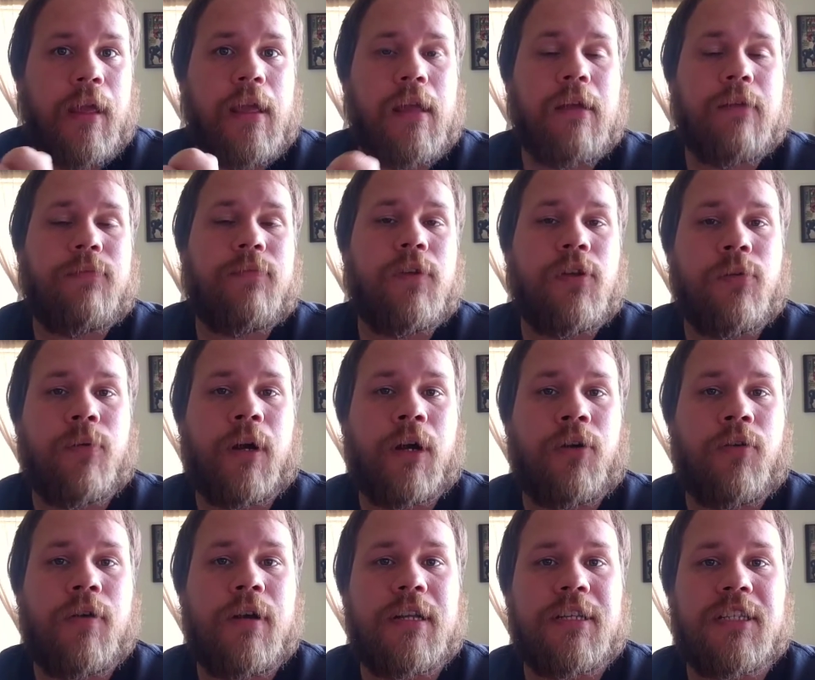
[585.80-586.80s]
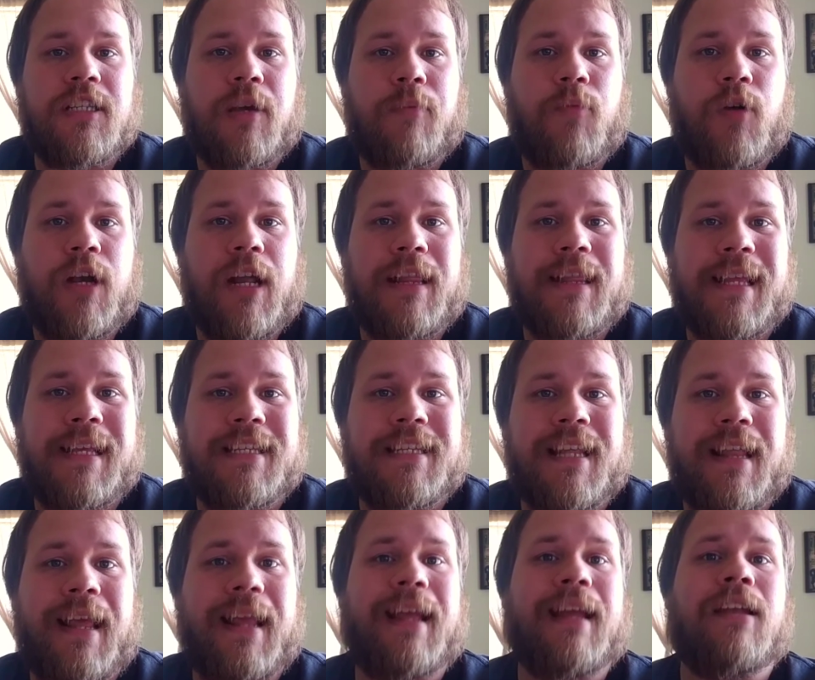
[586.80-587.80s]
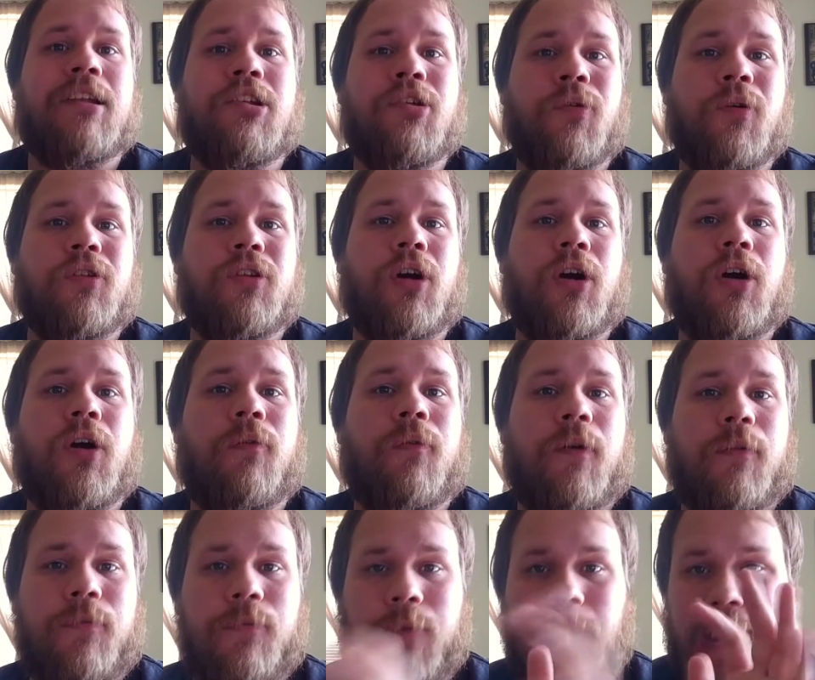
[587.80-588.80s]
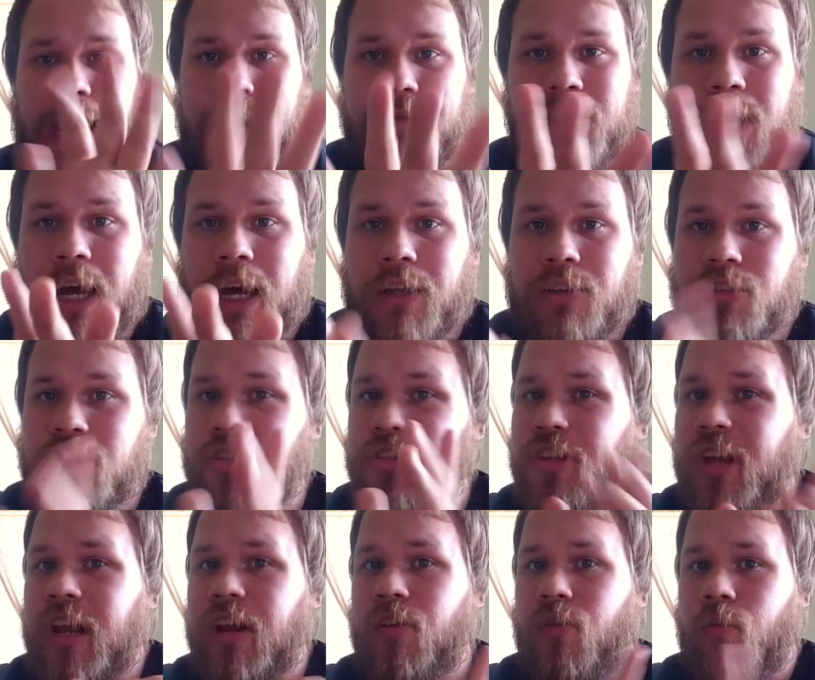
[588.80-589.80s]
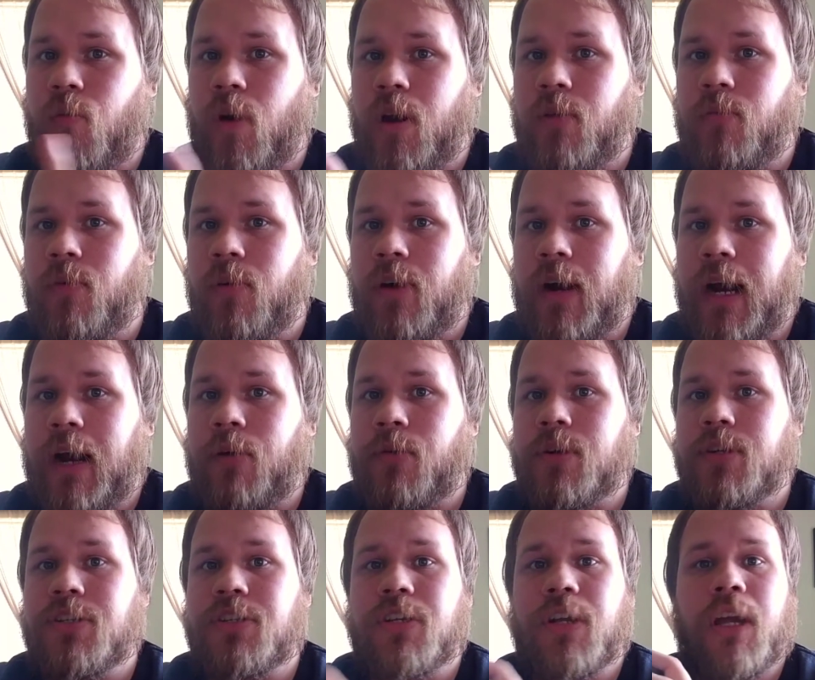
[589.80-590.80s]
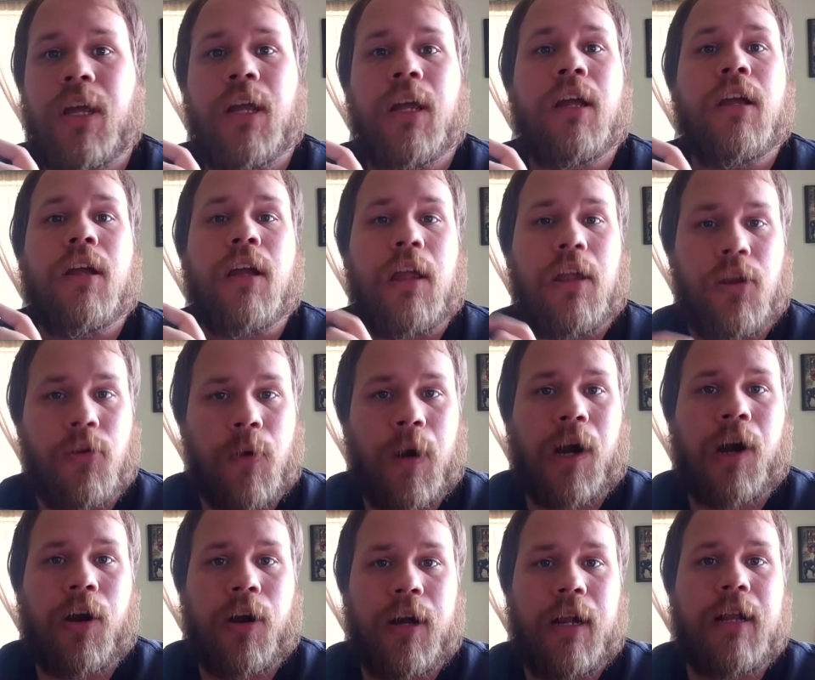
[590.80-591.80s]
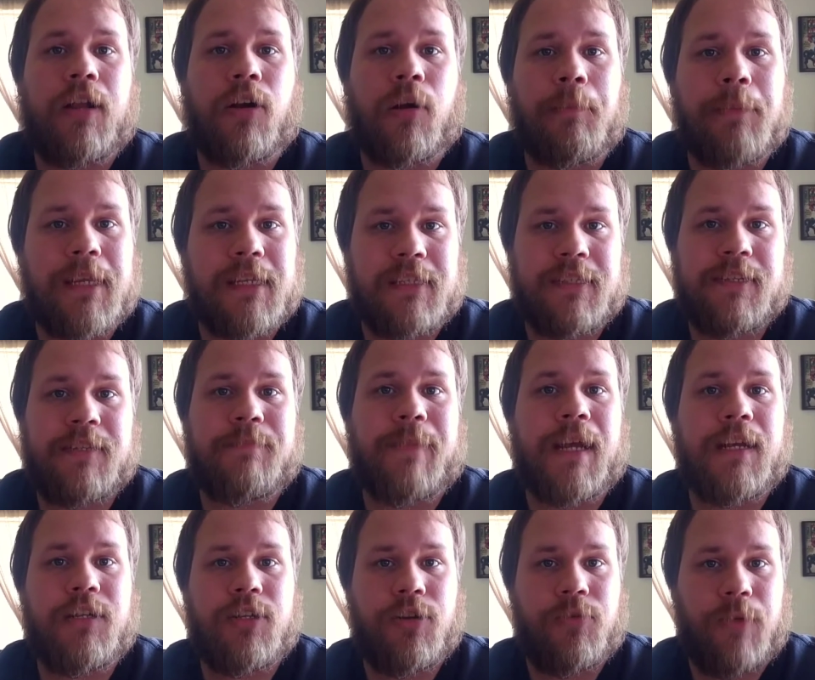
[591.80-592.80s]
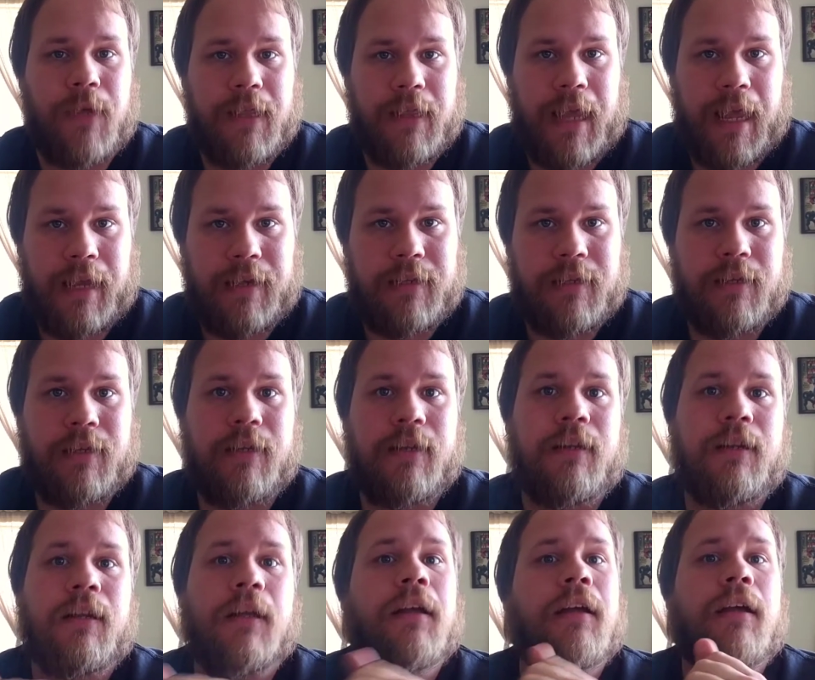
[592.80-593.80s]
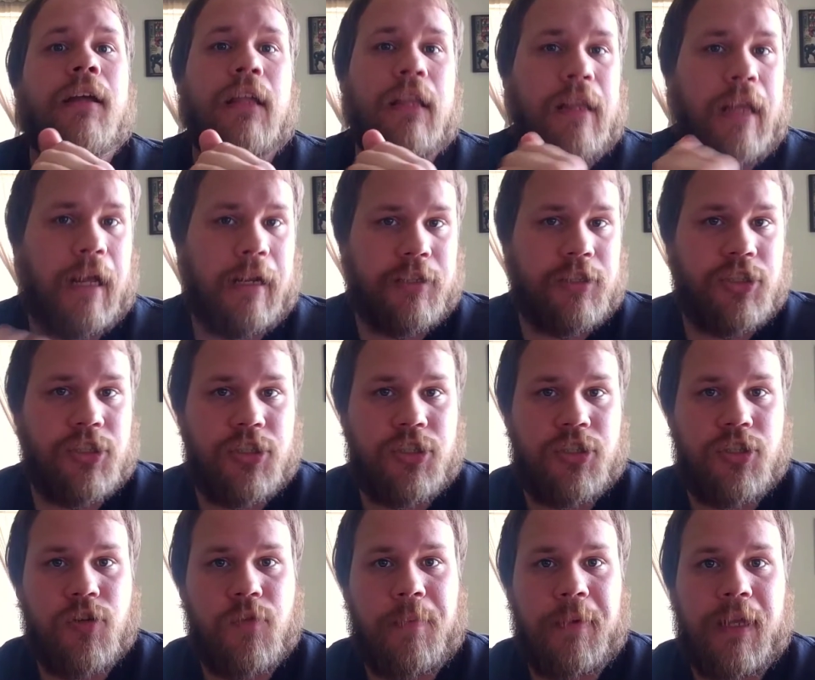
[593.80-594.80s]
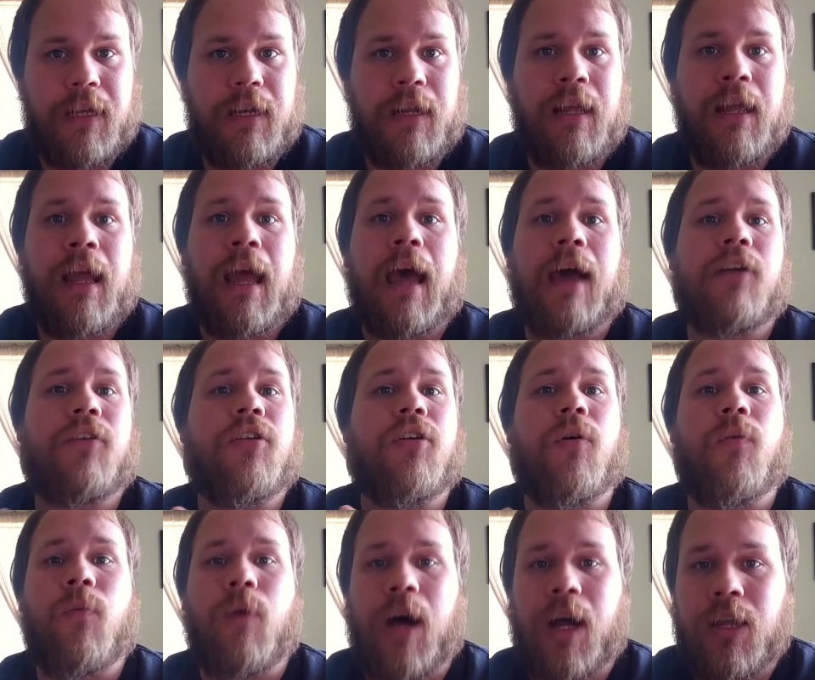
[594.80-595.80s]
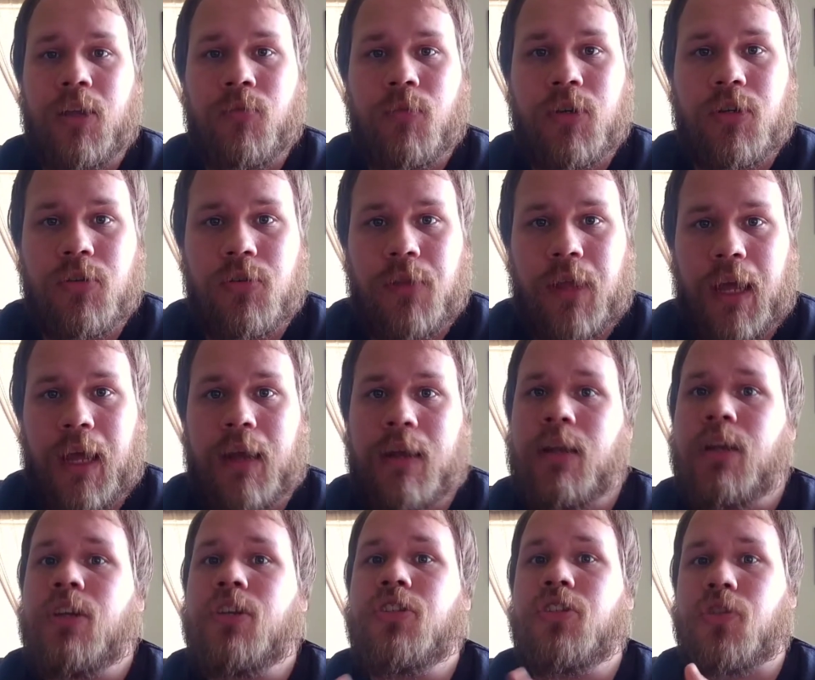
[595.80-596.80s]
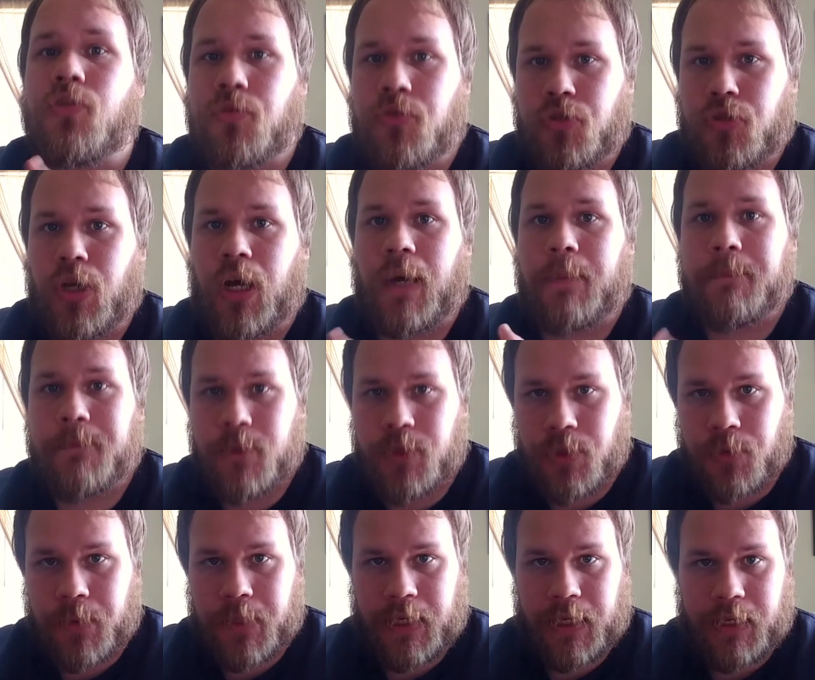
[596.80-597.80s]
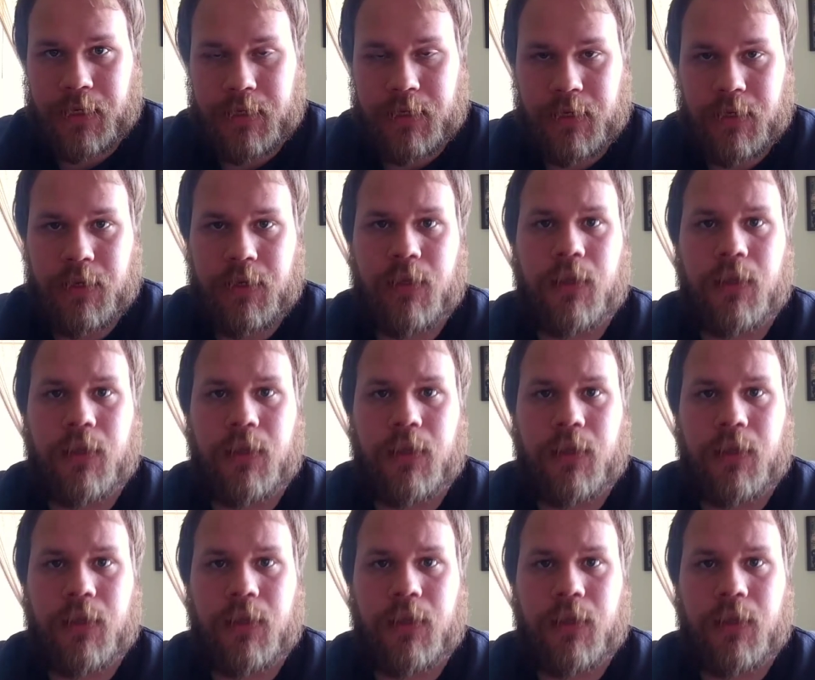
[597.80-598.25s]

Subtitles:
If you are going to someone and they say they can do a logo for $5 in 24 hours, you are hurting your business by doing that. That is stupid. I don't know why you would do that, So stop doing it.